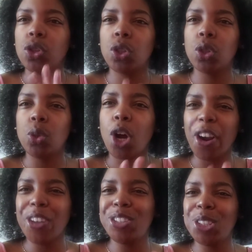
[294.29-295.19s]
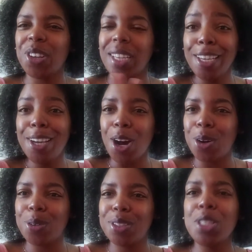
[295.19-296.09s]
to hurt your
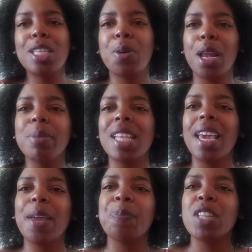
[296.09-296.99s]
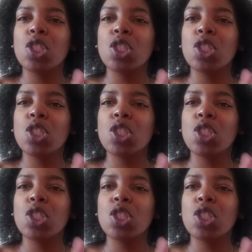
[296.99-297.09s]
ego. You see what I'm saying?